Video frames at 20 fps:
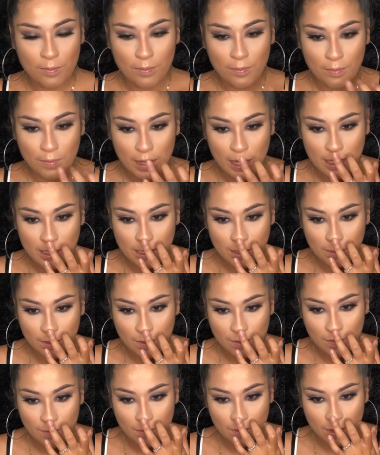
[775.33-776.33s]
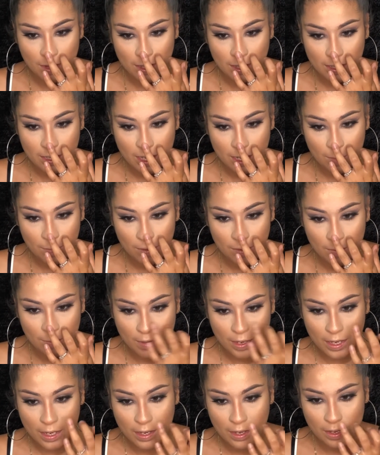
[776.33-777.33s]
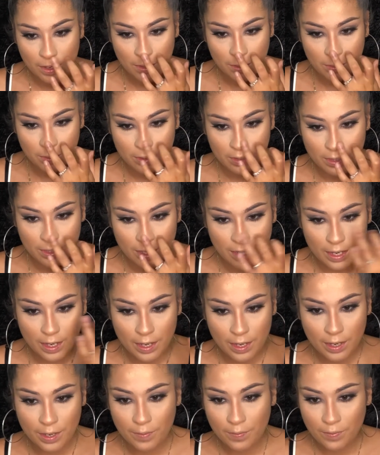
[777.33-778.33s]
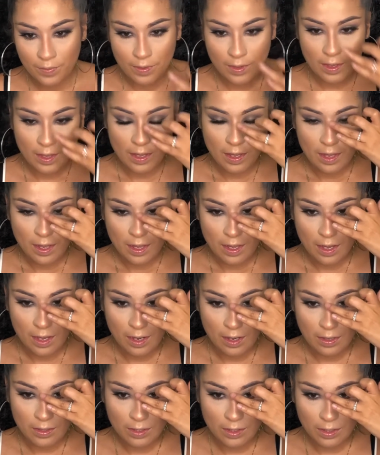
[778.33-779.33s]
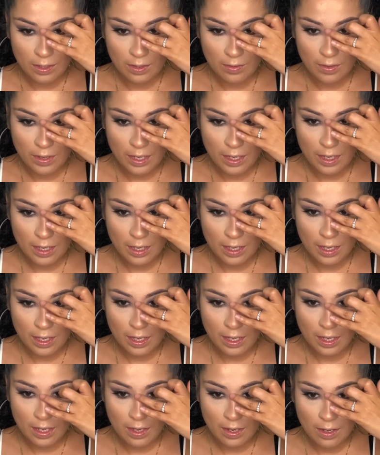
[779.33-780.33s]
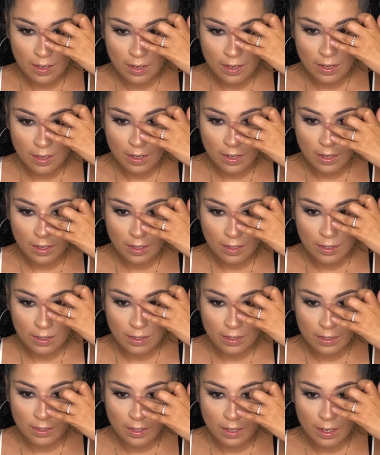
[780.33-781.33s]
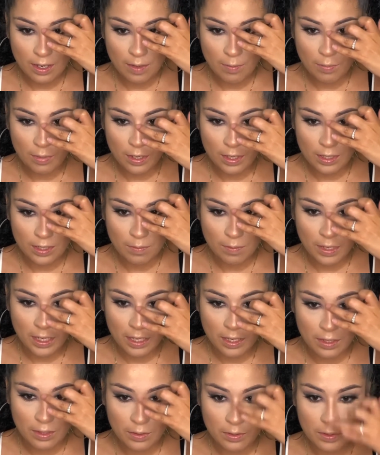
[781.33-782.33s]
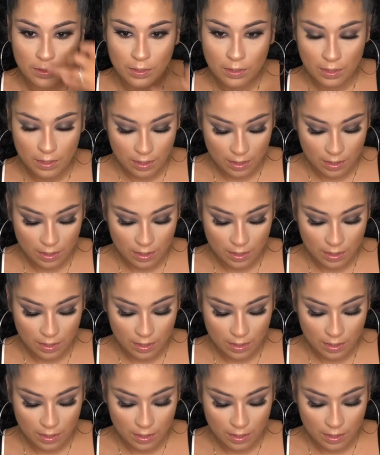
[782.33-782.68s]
Applying some on the very tip of my nose there, and also right here, the starting bridge of my nose.